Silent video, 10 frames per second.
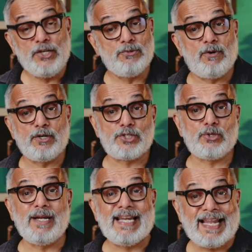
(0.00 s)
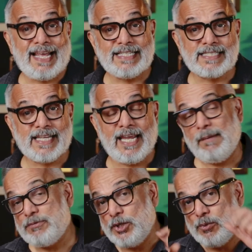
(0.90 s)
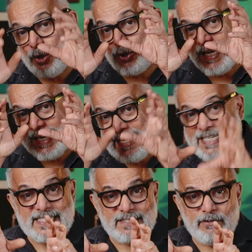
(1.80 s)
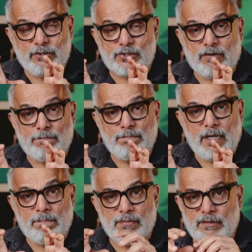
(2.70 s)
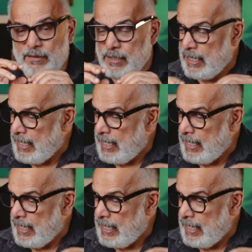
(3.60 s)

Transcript: you want to show landscapes, you want to take interviews of people.